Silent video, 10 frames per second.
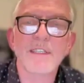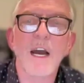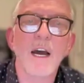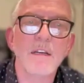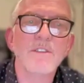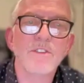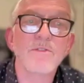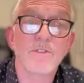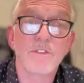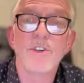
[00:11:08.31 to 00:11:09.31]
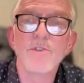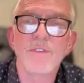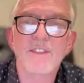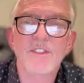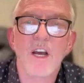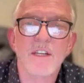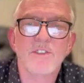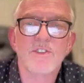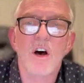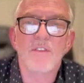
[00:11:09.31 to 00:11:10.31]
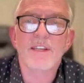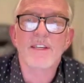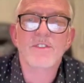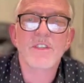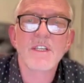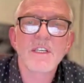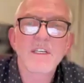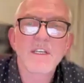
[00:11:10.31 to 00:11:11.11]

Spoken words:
And God knew this. God saw this.